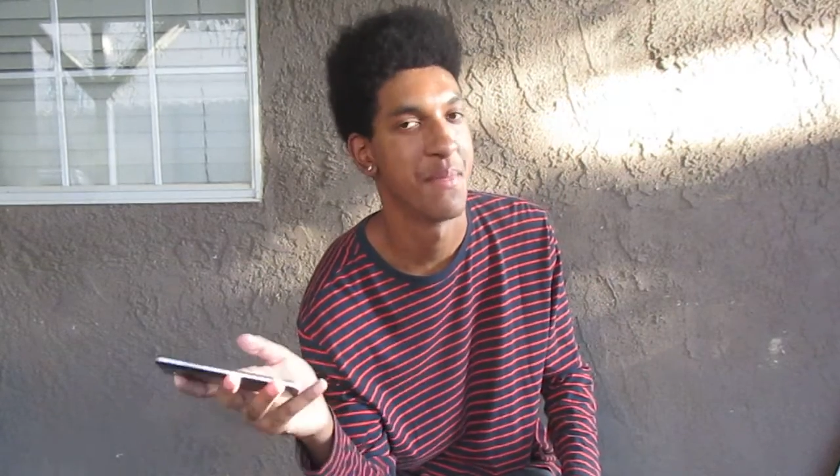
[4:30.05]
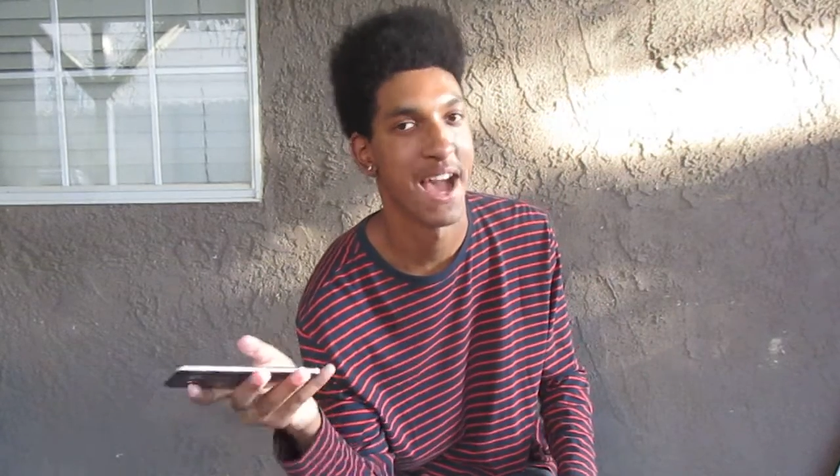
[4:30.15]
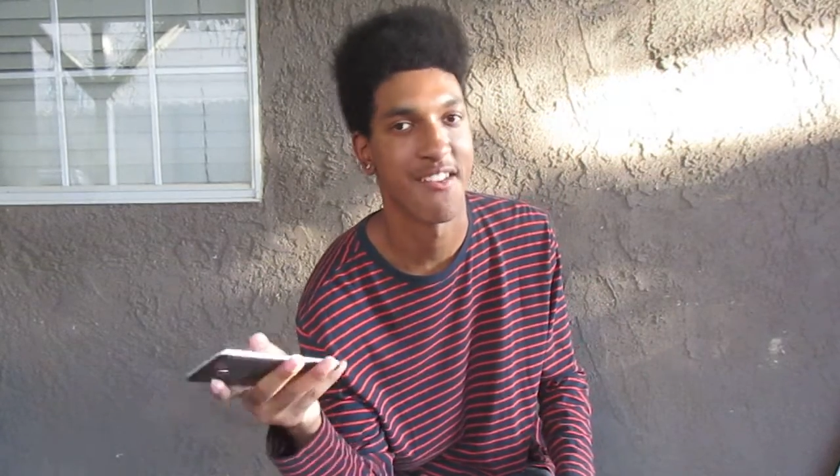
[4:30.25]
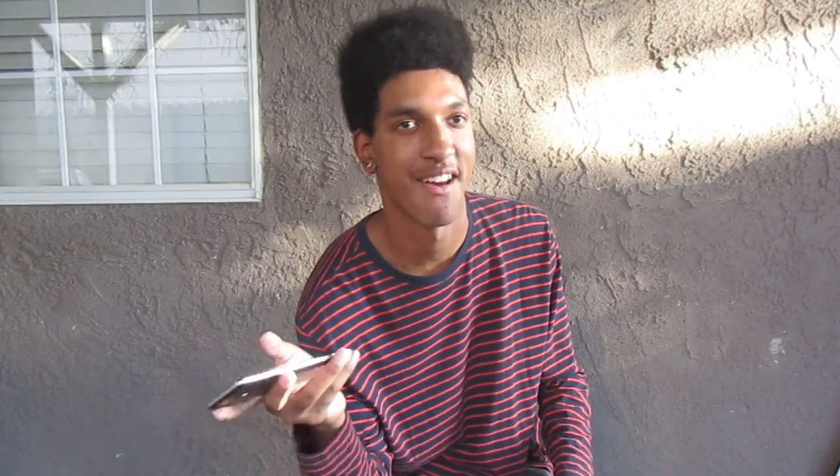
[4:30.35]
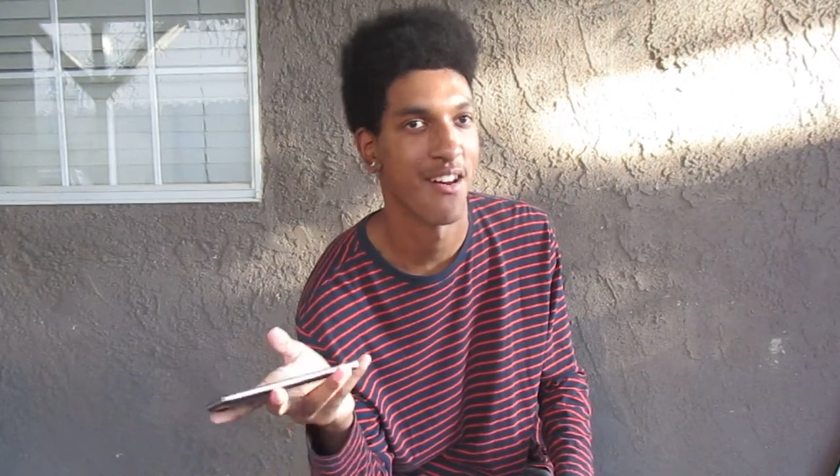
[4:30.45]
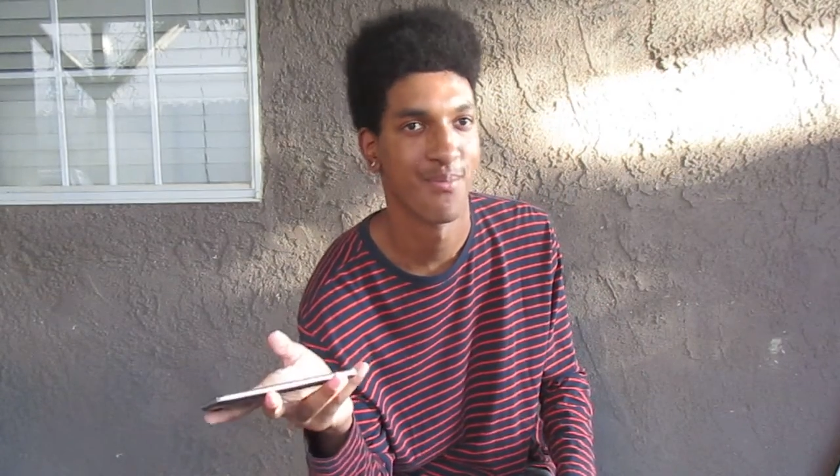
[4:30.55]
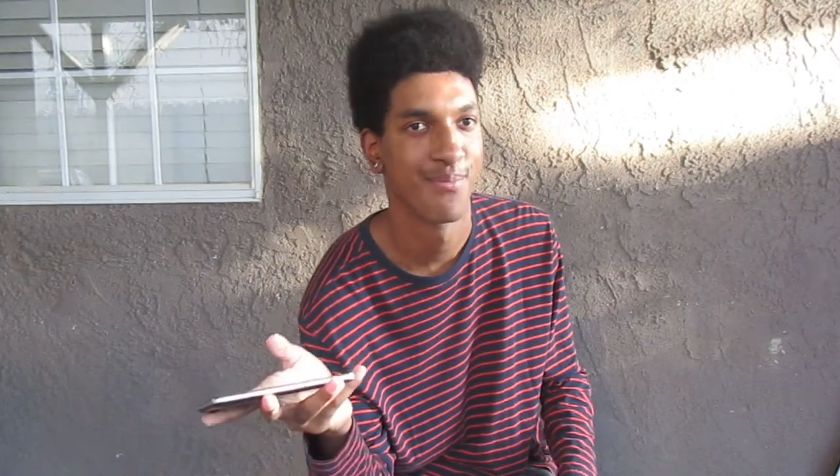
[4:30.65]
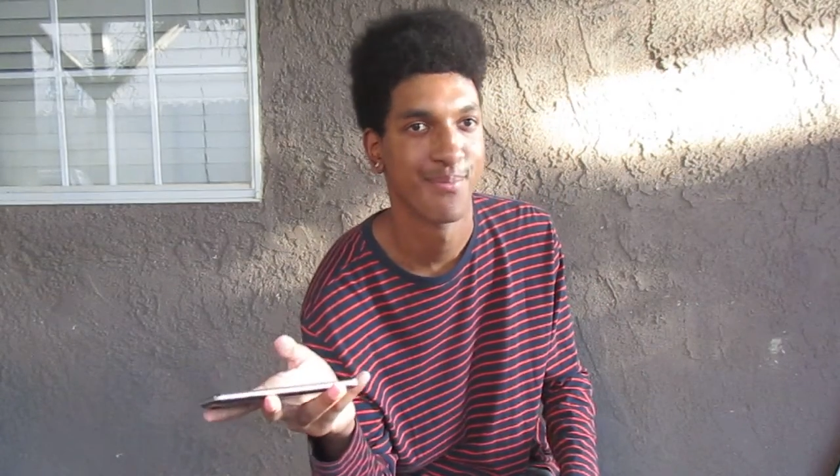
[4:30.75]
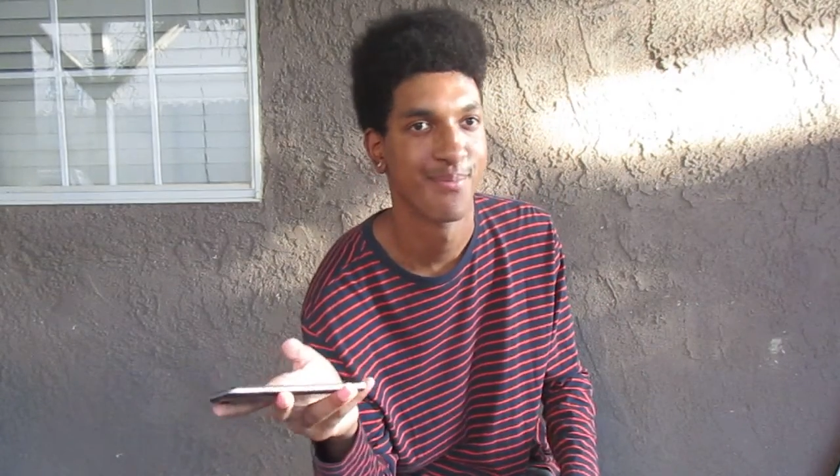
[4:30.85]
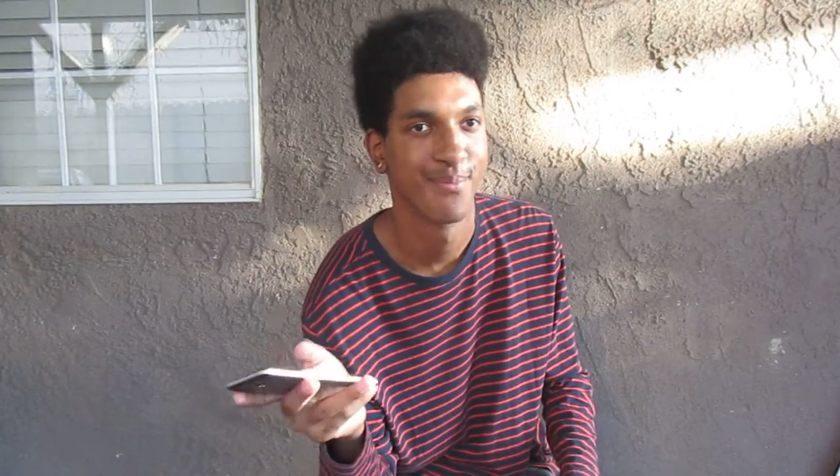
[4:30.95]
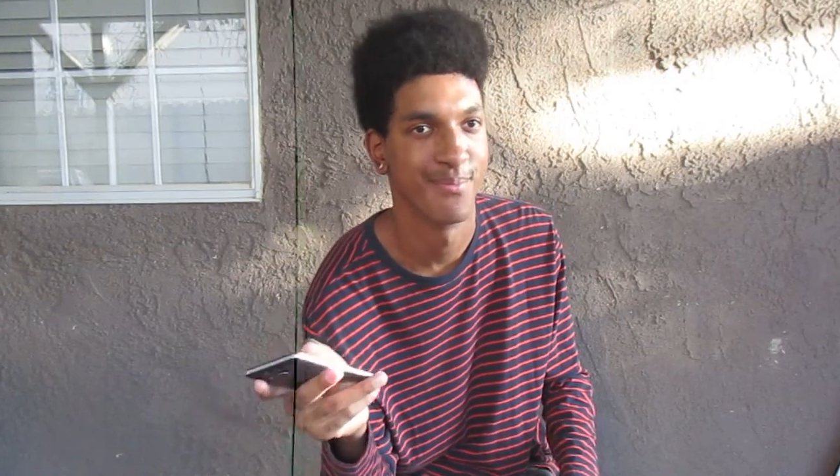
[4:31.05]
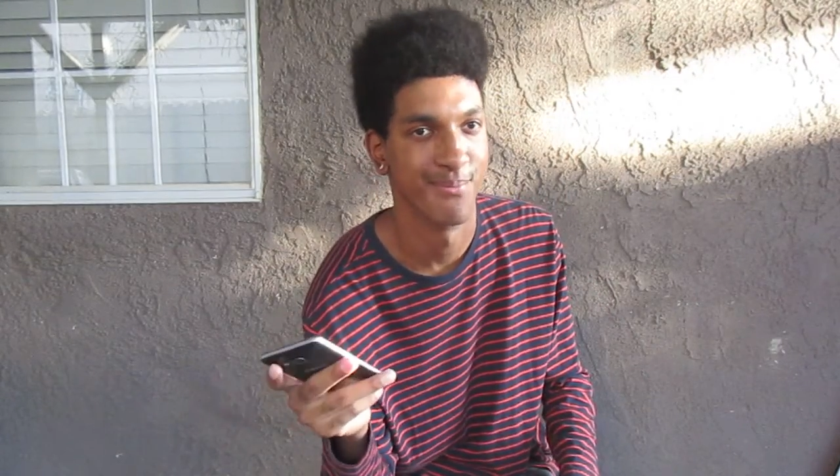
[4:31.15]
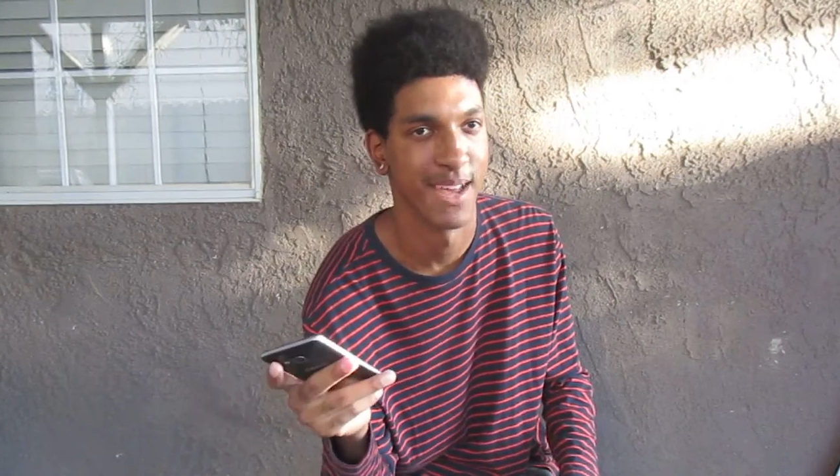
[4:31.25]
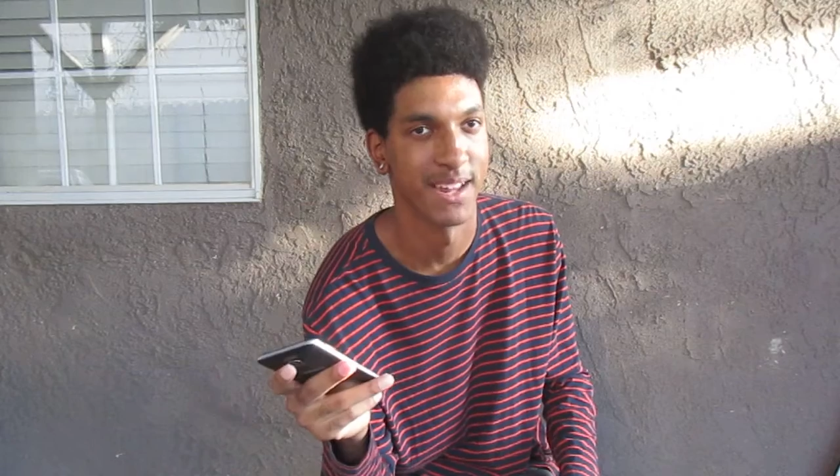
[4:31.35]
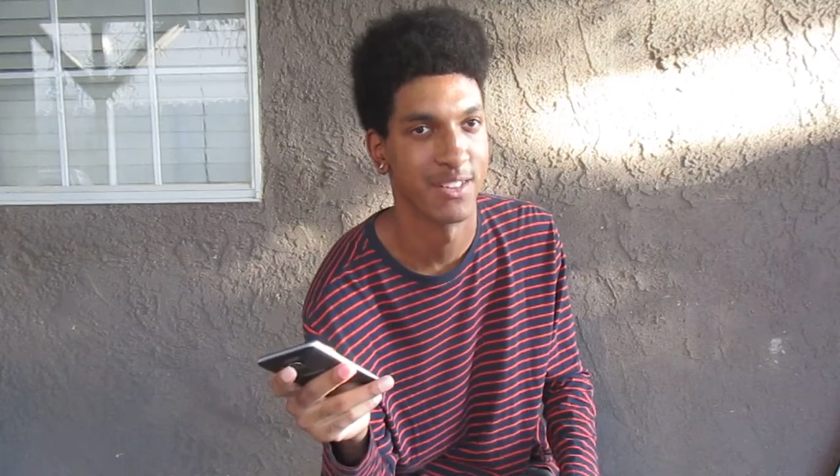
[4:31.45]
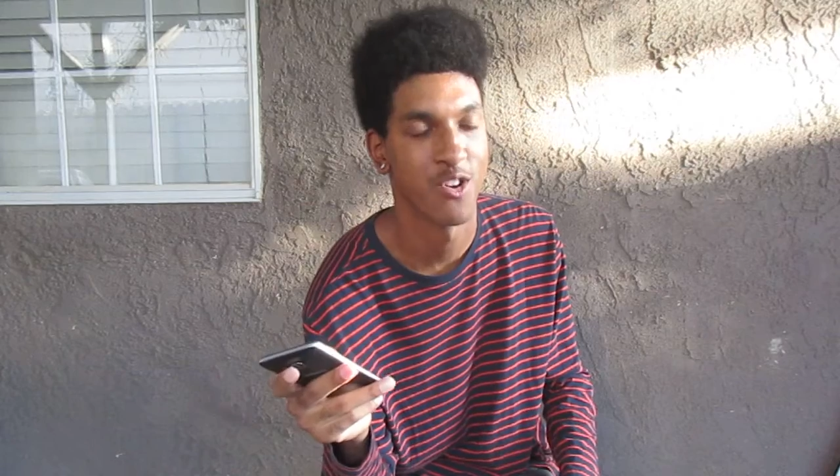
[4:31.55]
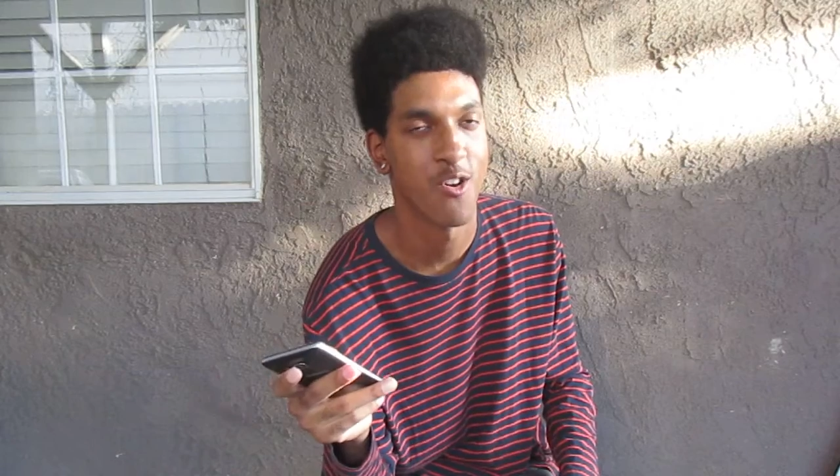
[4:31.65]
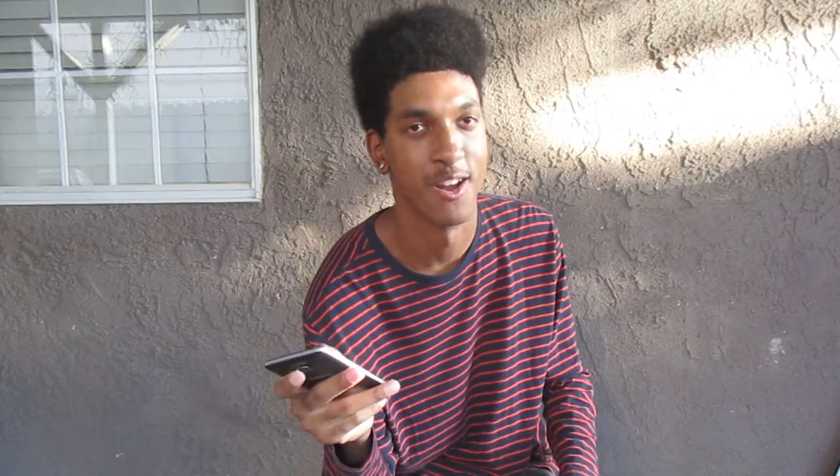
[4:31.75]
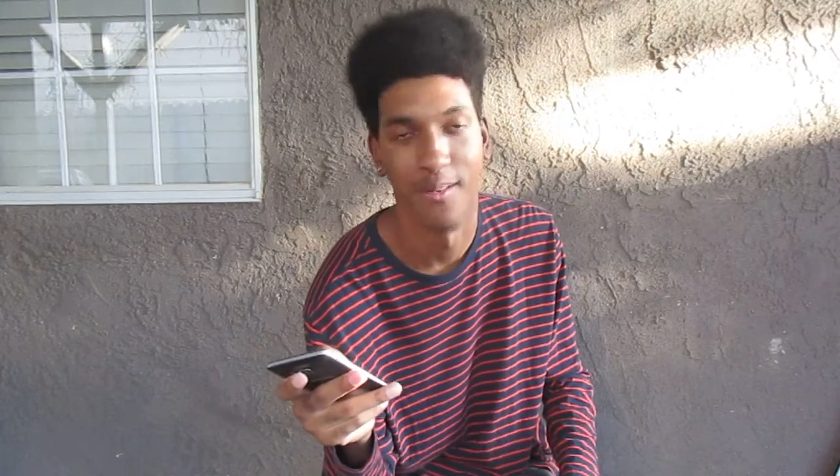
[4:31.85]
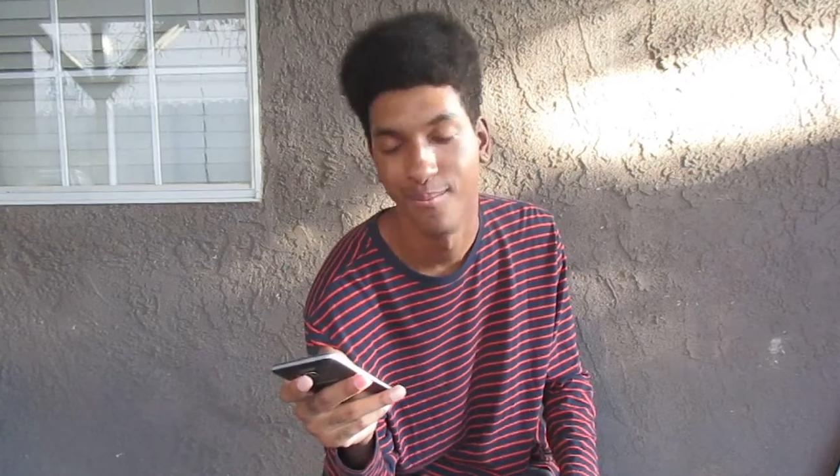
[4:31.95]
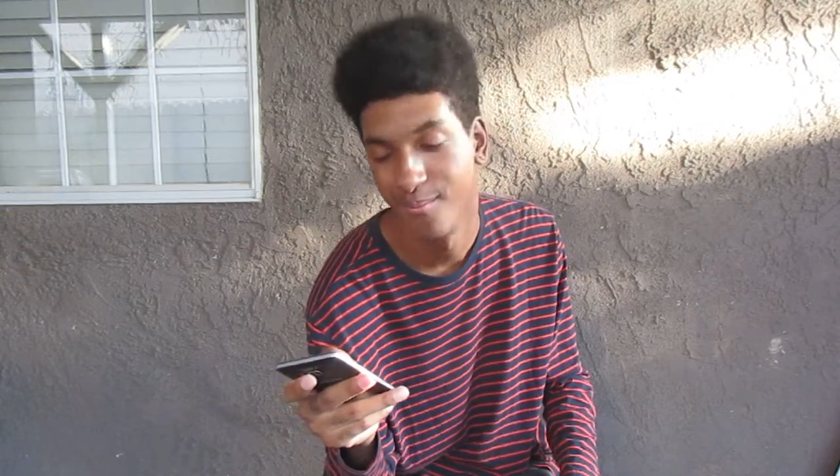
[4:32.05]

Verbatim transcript: background, ignore it.